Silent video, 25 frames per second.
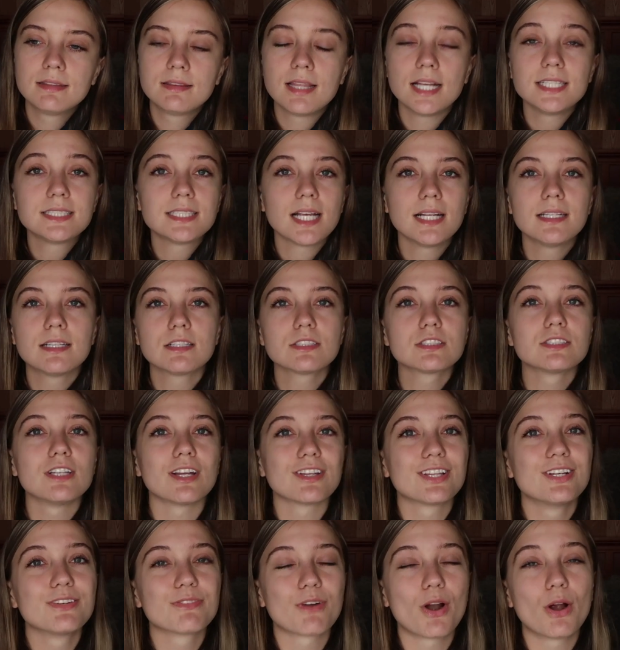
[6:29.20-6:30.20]
they said there's
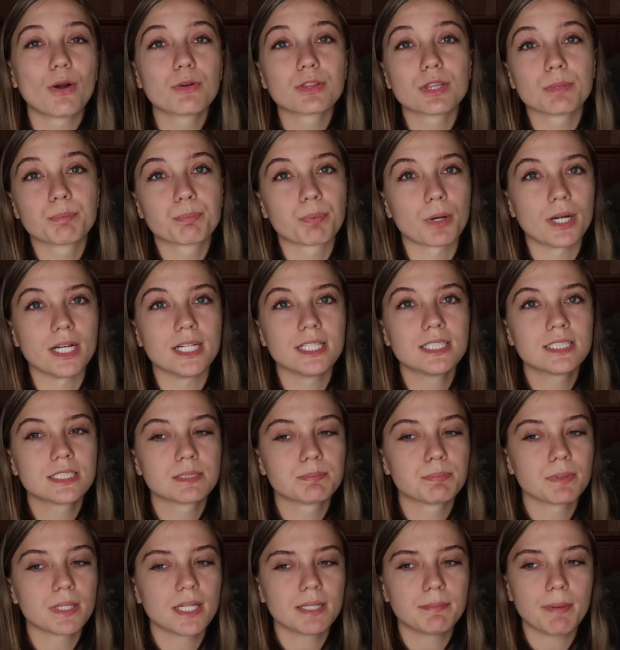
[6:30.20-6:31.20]
nothing wrong with the
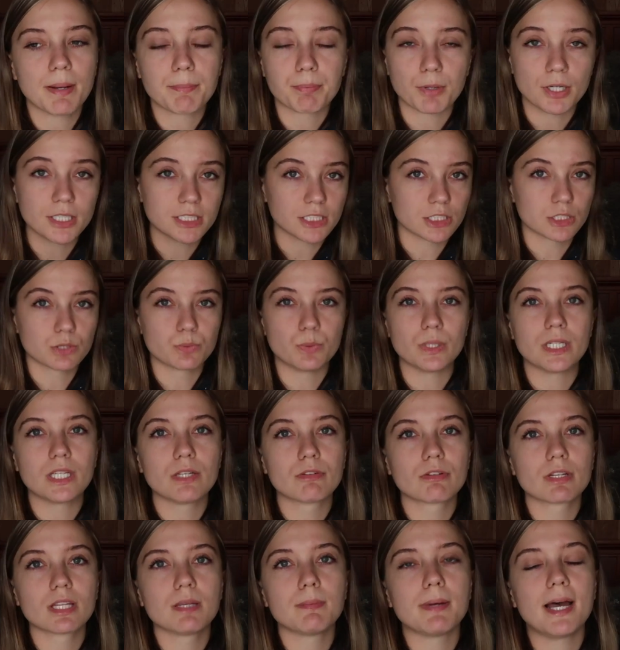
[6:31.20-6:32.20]
brakes, but like my brakes are
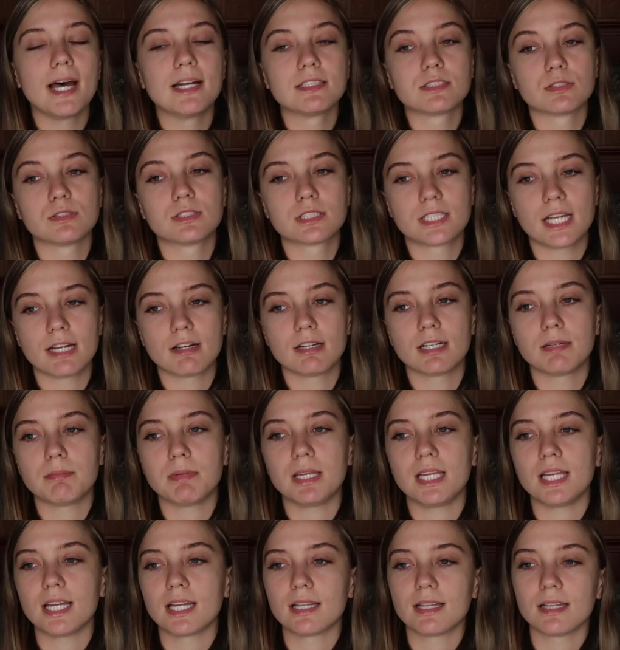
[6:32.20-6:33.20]
squeaking really bad, so it's scaring
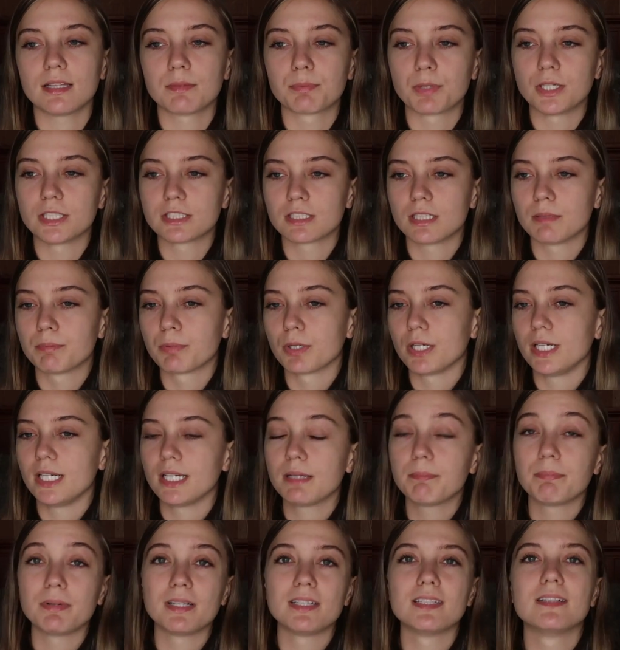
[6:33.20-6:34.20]
me. I think the brakes are gonna
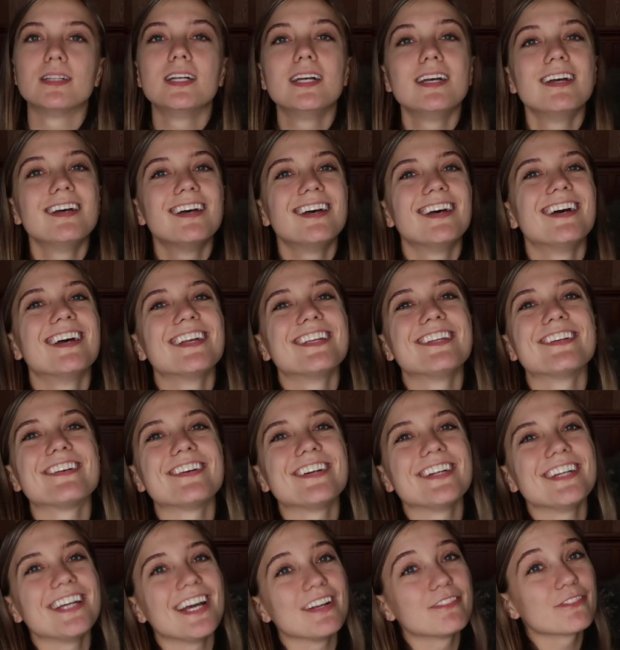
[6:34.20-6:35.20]
break, but you know
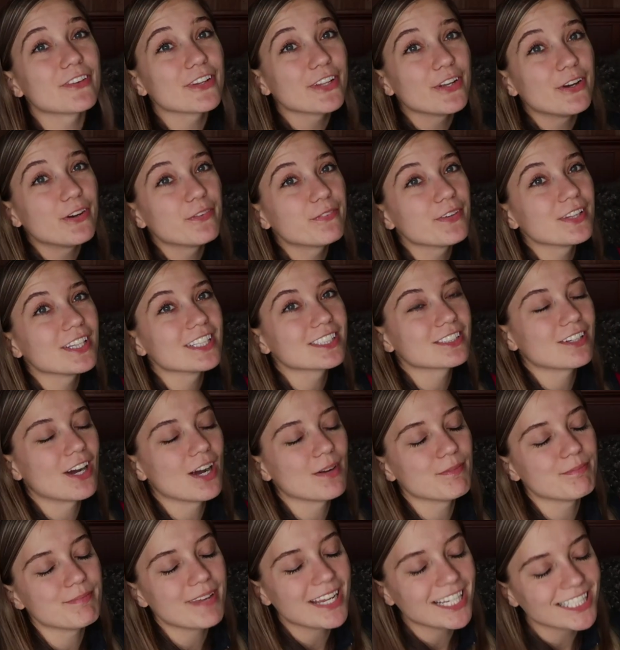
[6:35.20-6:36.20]
what? I'm really hoping this
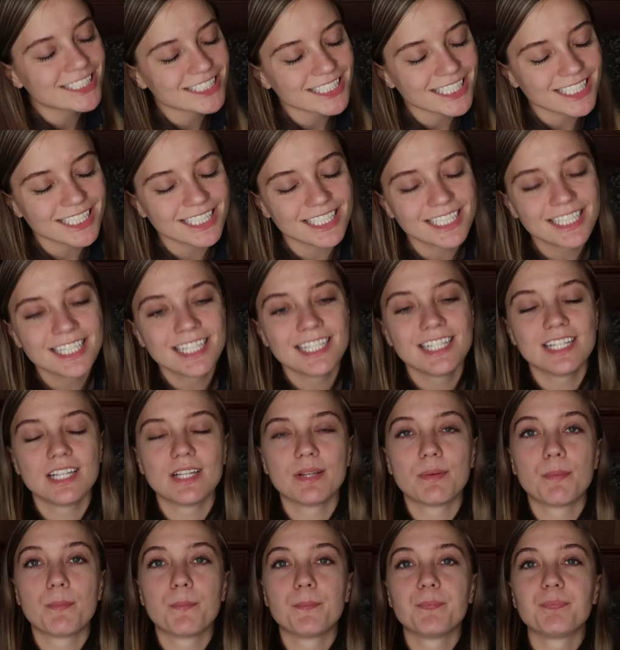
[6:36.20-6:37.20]
car makes it.
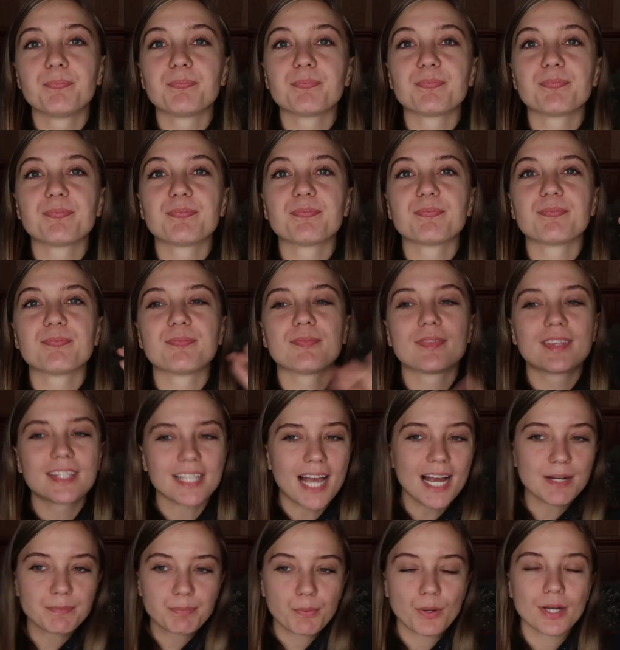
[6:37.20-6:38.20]

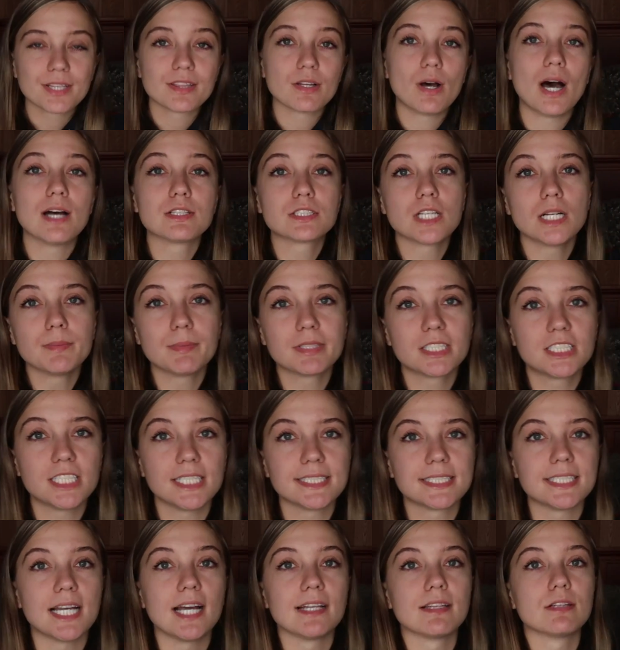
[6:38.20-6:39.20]
Side point though, I was talking about the
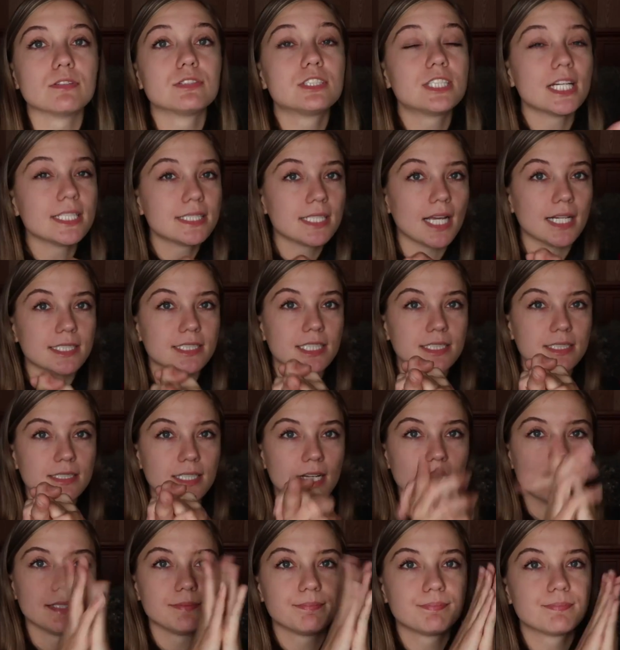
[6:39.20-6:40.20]
JCI though.
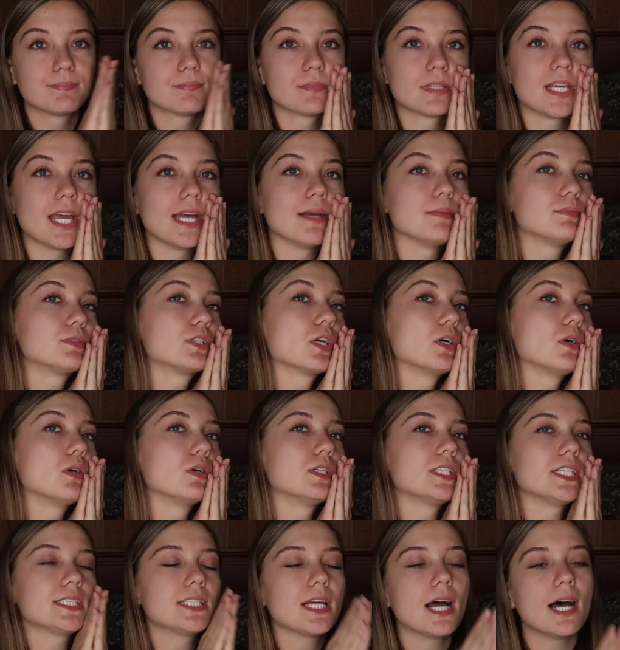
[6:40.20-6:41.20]
JCI. Okay,
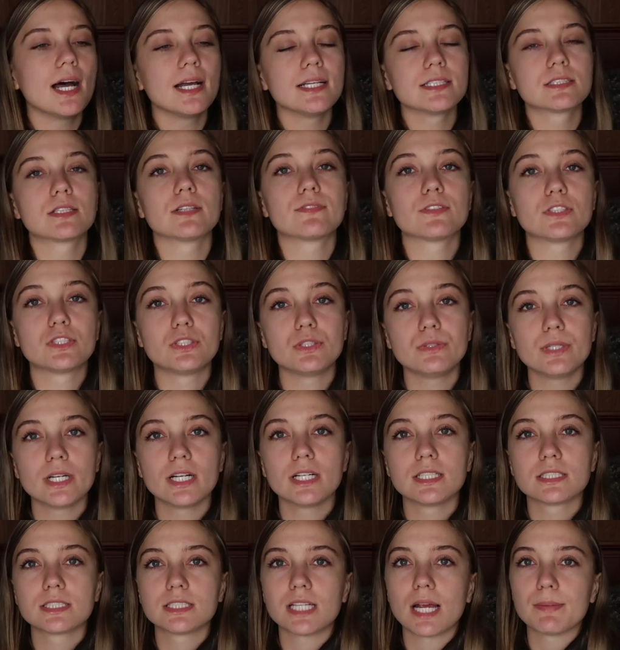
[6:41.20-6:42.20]
so JCI is good for 2
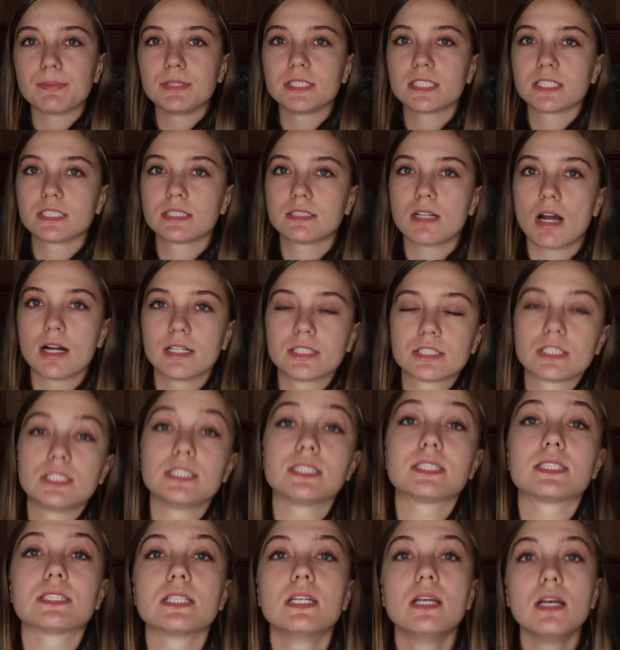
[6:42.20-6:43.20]
years, the Japanese car
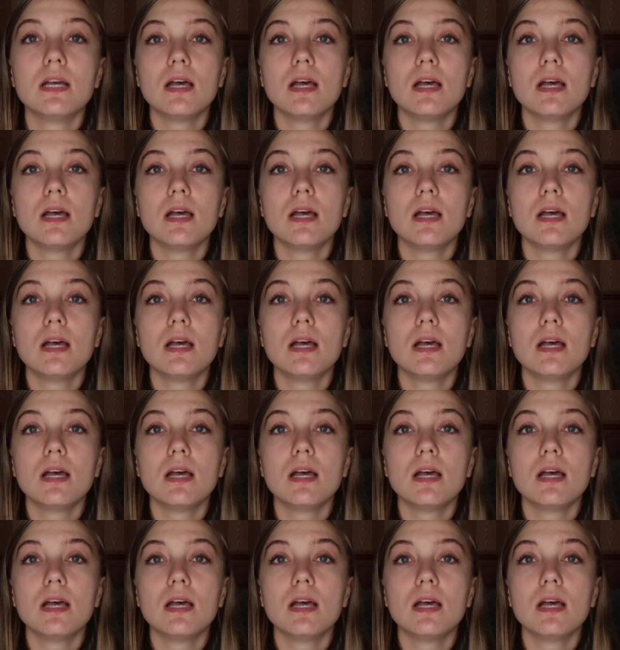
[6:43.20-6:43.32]
insurance.